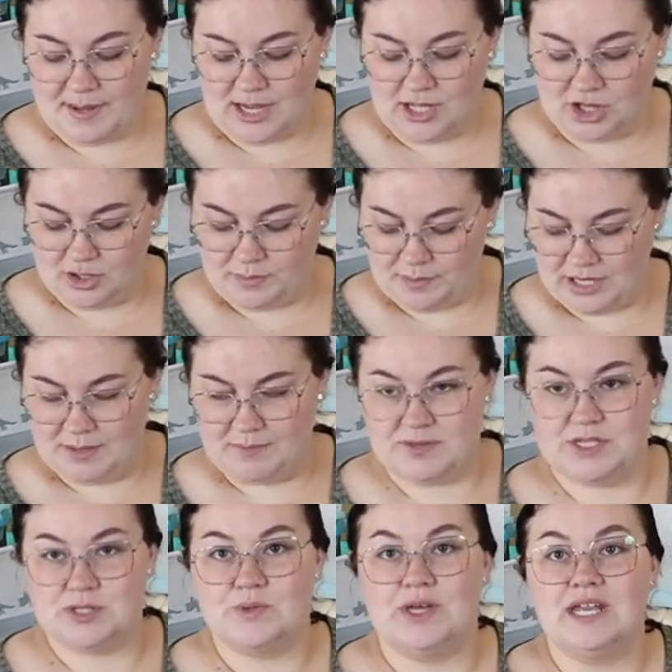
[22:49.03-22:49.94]
I'll open up
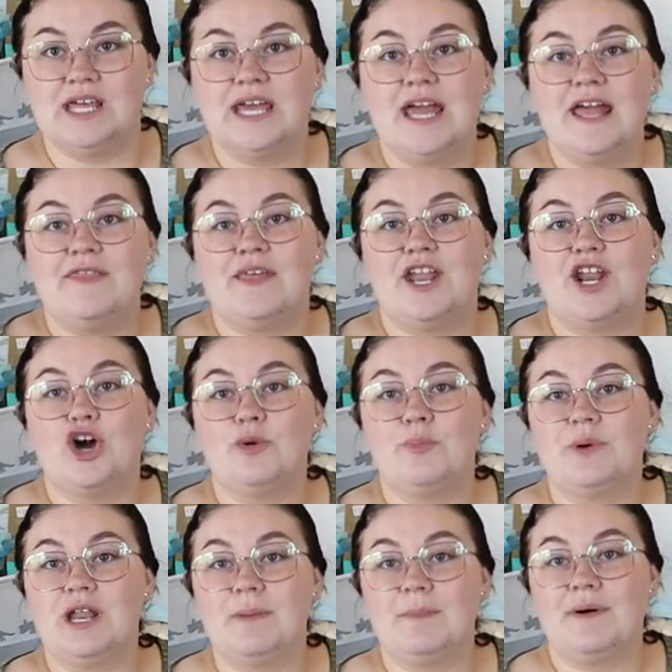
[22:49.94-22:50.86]
this one that
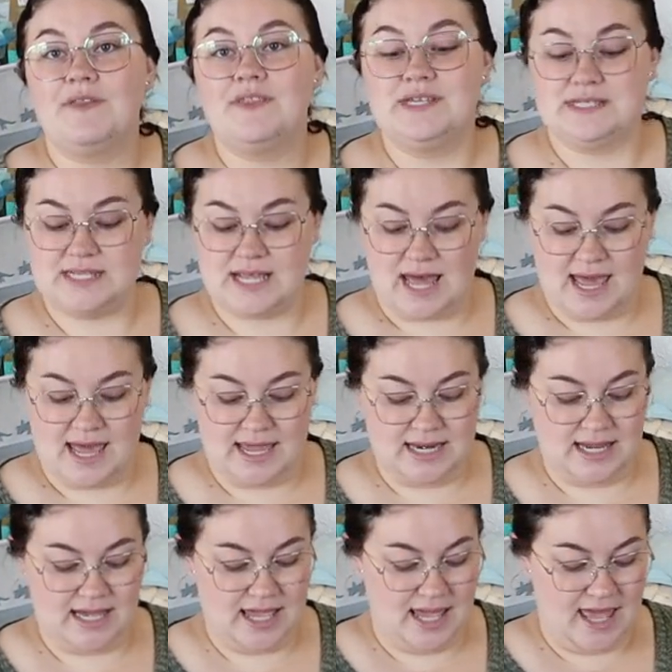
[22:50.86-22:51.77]
open up on the
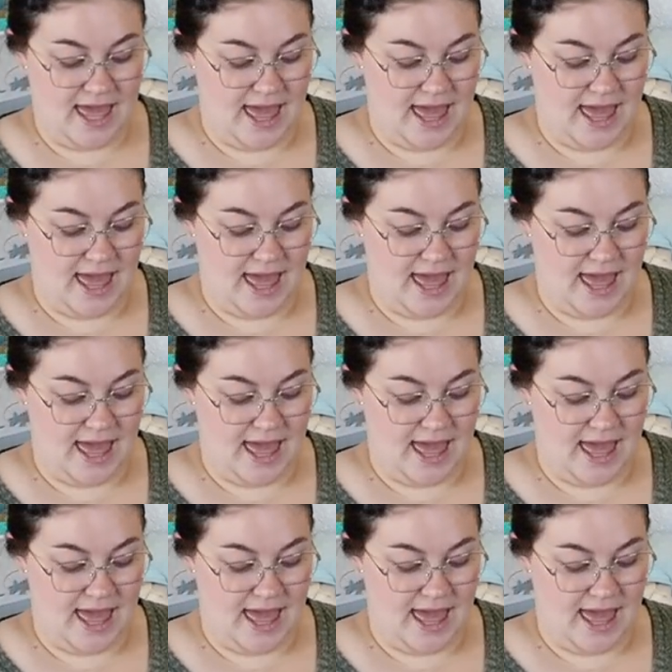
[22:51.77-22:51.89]
side